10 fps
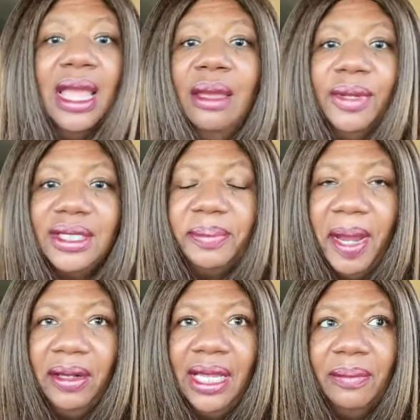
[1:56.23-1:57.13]
because
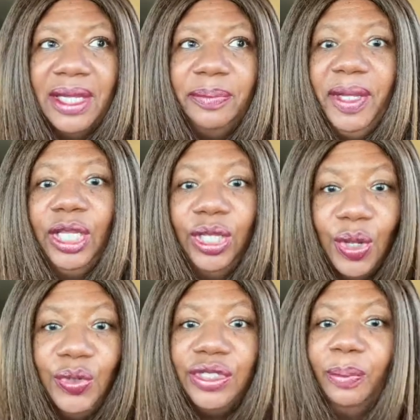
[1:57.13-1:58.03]
apparently they must be
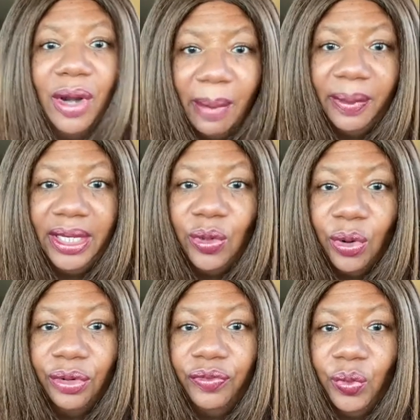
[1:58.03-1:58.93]
closed properly in
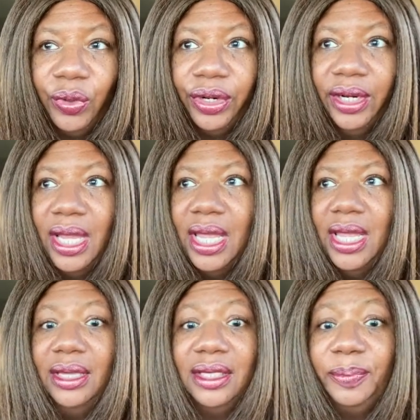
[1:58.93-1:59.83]
order for
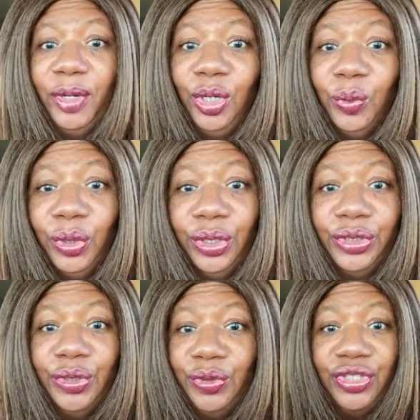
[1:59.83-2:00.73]
the spirit world
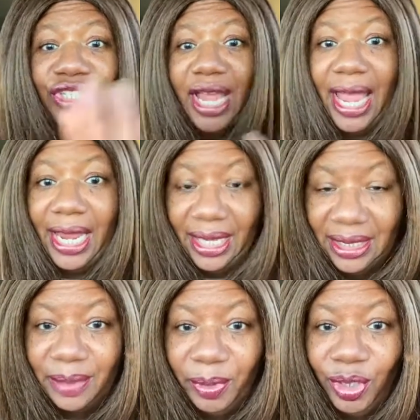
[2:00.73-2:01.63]
to stay in the
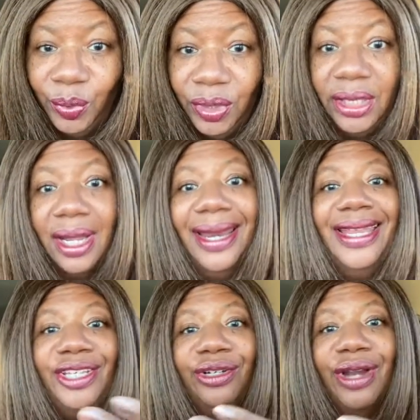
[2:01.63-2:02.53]
spirit world and not enter